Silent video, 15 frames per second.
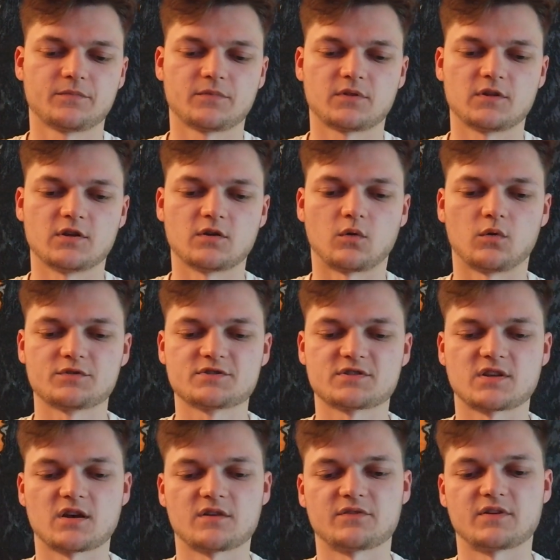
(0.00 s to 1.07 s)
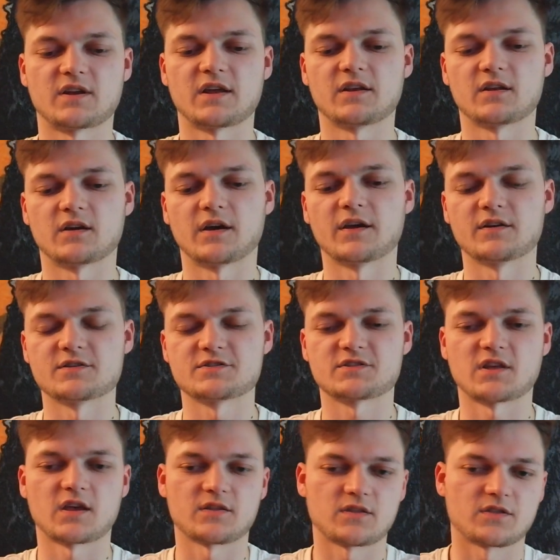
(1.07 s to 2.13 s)
the old stuff, and I
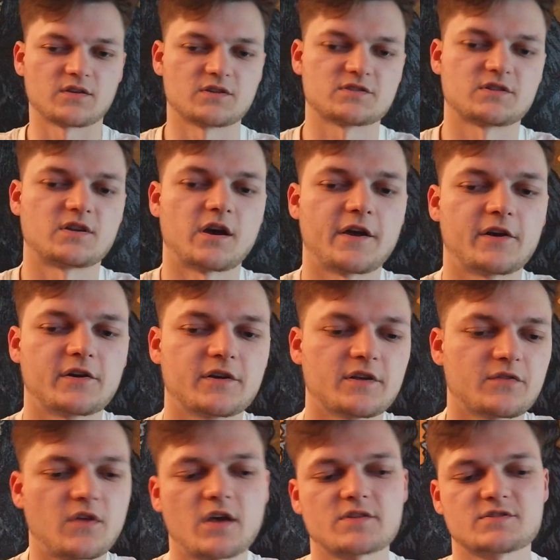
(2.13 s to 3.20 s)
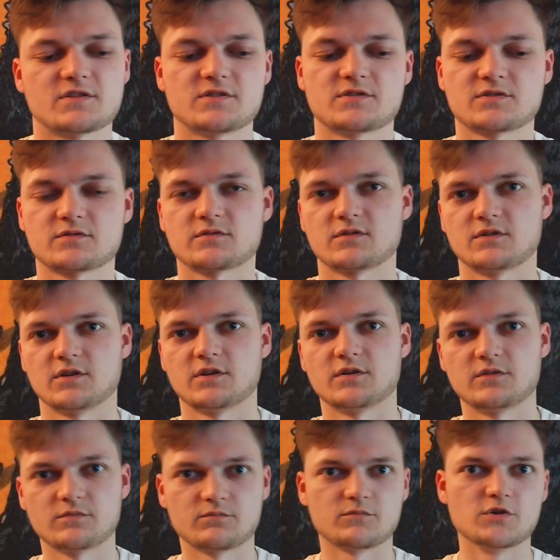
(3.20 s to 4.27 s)
understand that there's an irony in that since the
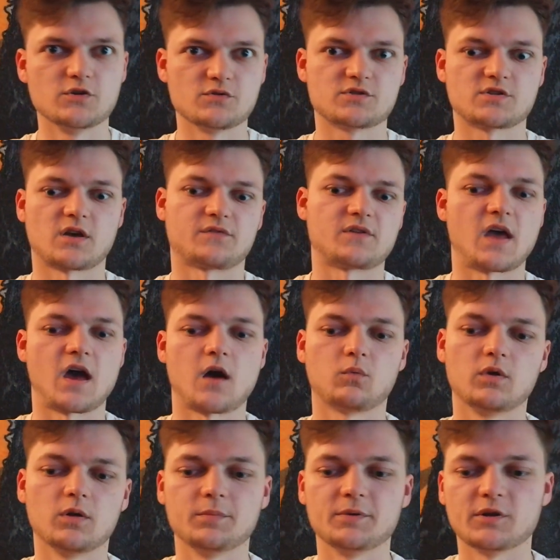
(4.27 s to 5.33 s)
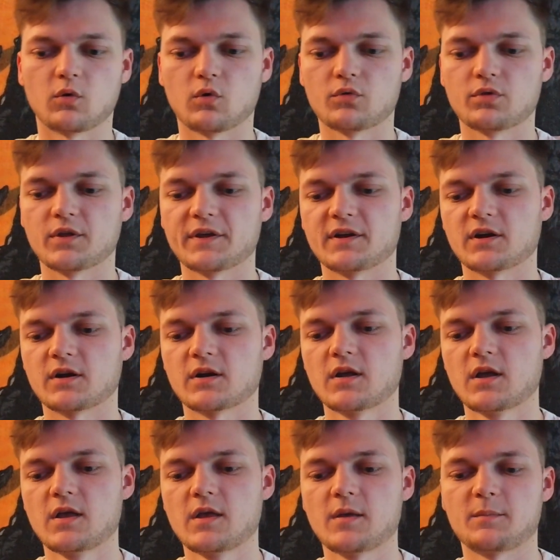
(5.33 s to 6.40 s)
new stuff now will be old later.
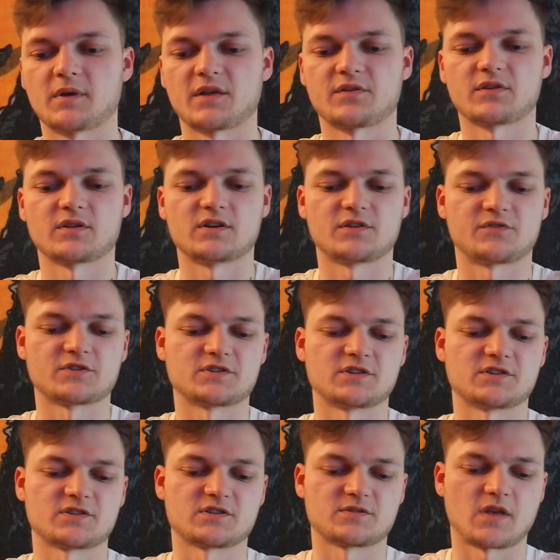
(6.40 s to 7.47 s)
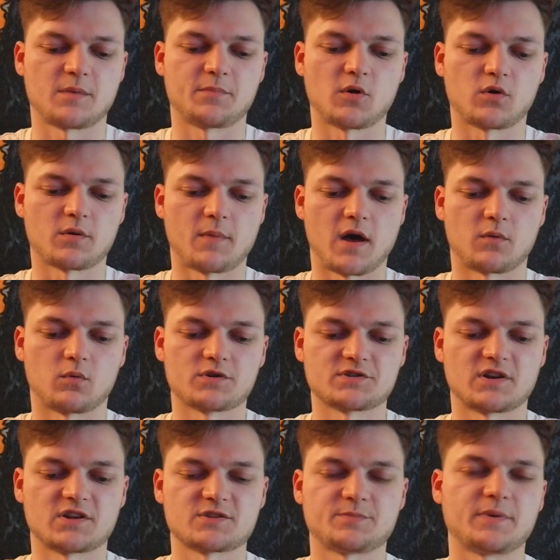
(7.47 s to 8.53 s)
But I think the difference is that Pokemon
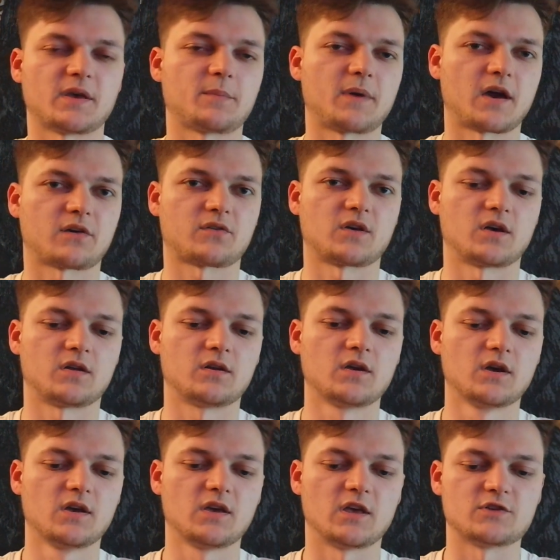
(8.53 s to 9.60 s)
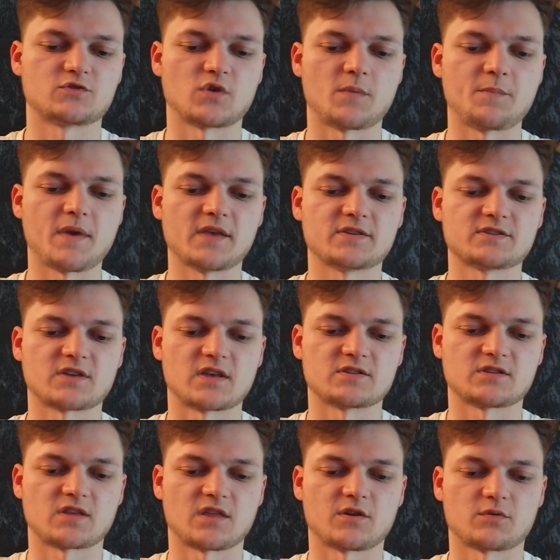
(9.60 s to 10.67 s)
wasn't as big back then, and so it made sense
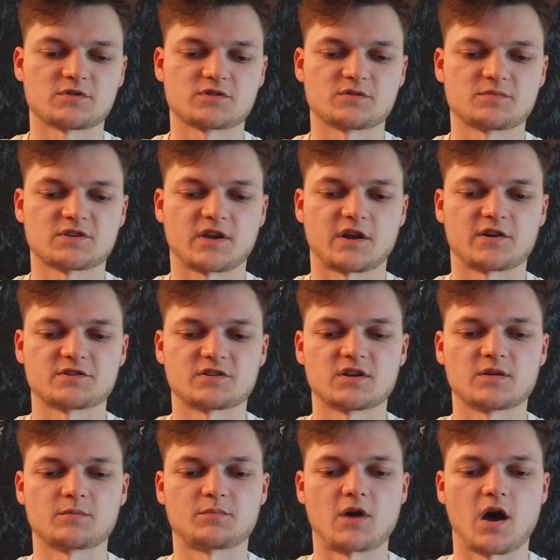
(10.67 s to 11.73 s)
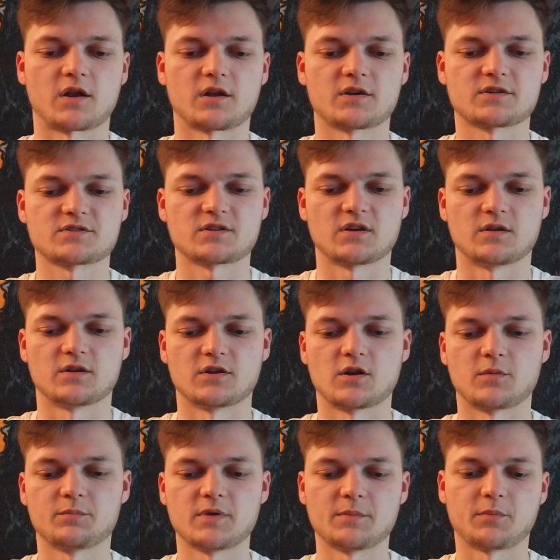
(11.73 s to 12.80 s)
that there was some scarcity in products, and you know
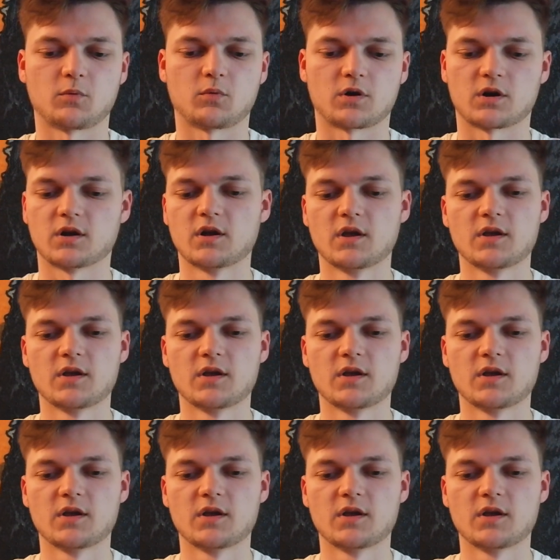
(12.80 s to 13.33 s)
people were